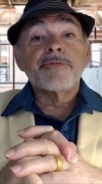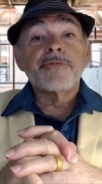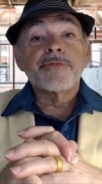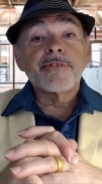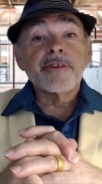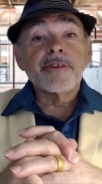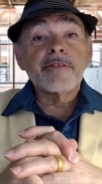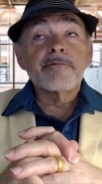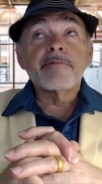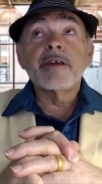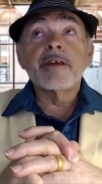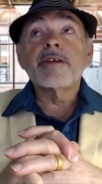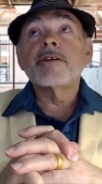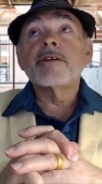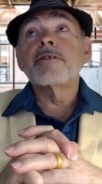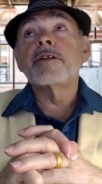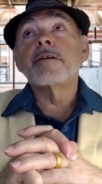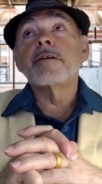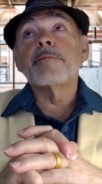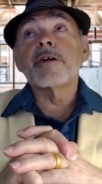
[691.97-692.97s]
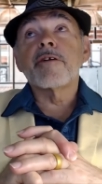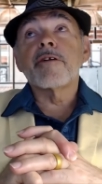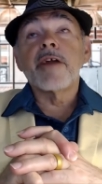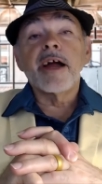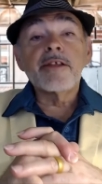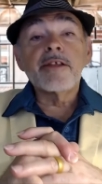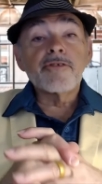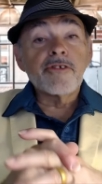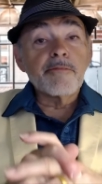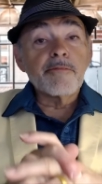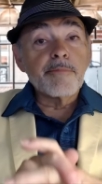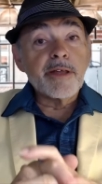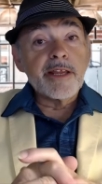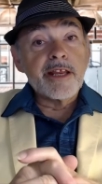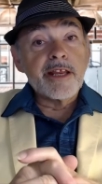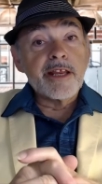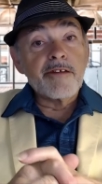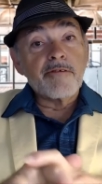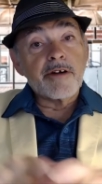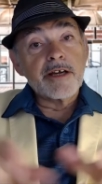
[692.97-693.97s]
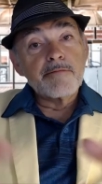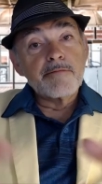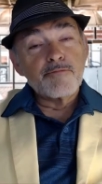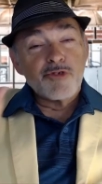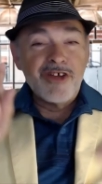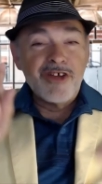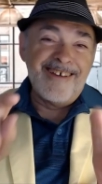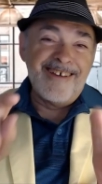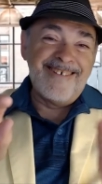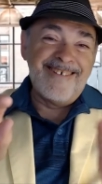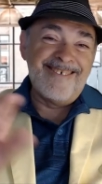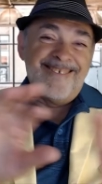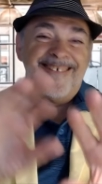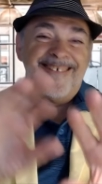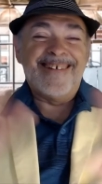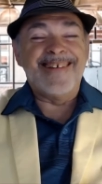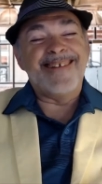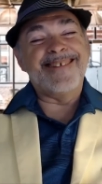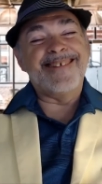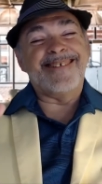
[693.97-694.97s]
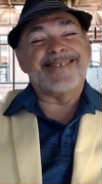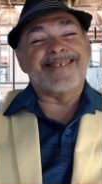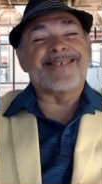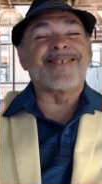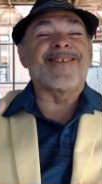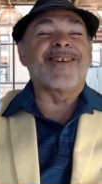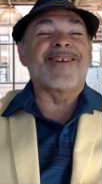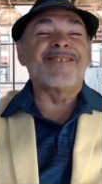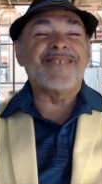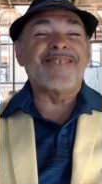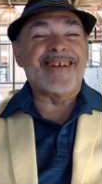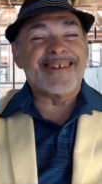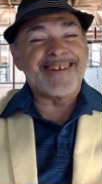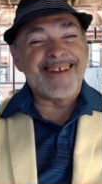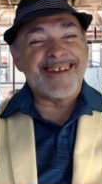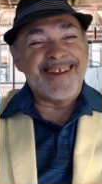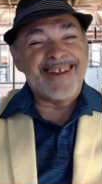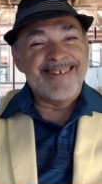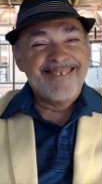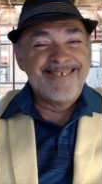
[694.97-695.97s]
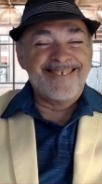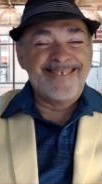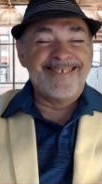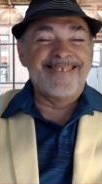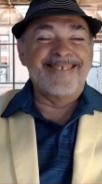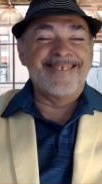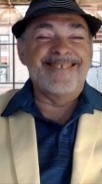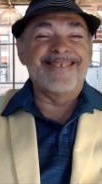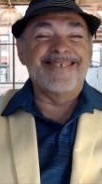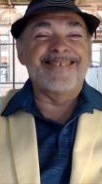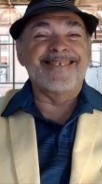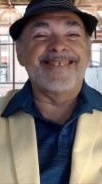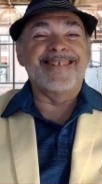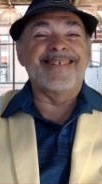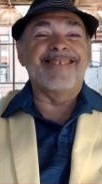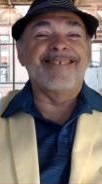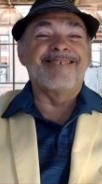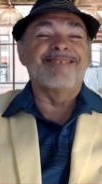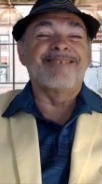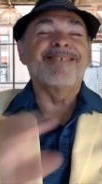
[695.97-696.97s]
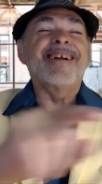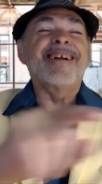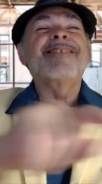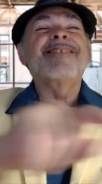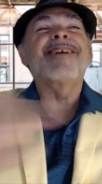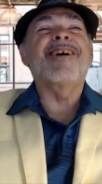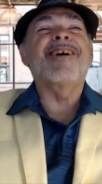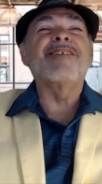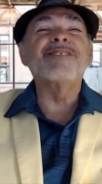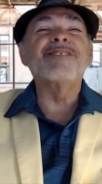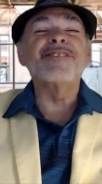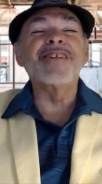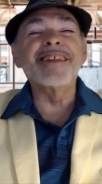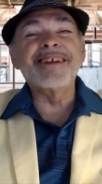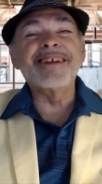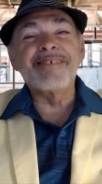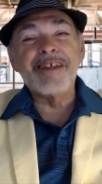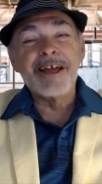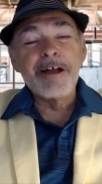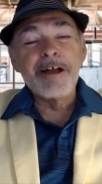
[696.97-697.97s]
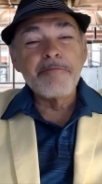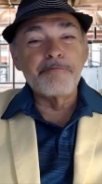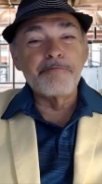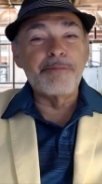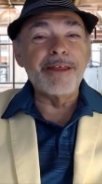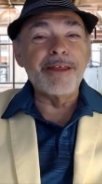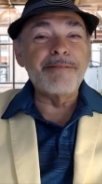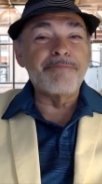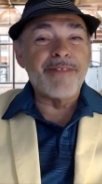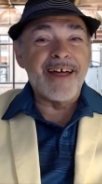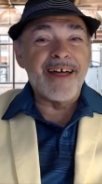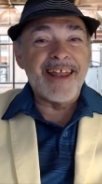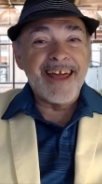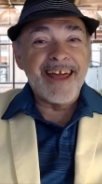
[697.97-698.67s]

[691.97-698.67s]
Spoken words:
Thank you, Democrats. But anyway, sorry about that. Maybe I'll bleep that out.